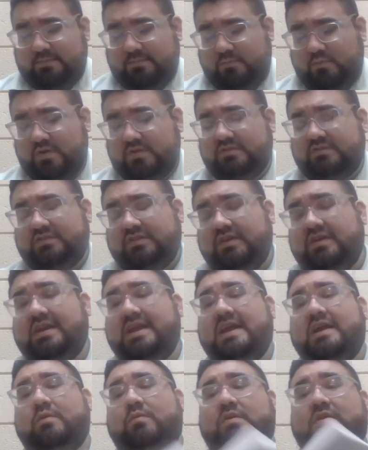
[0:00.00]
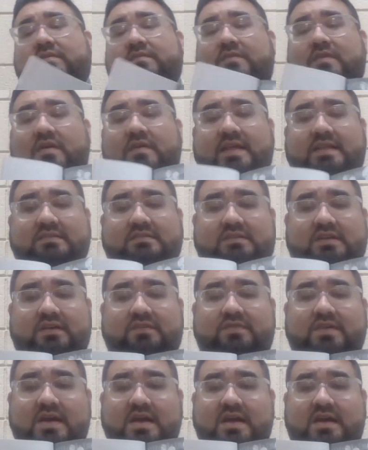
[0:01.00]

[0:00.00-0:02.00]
Once you get rid of all that stuff,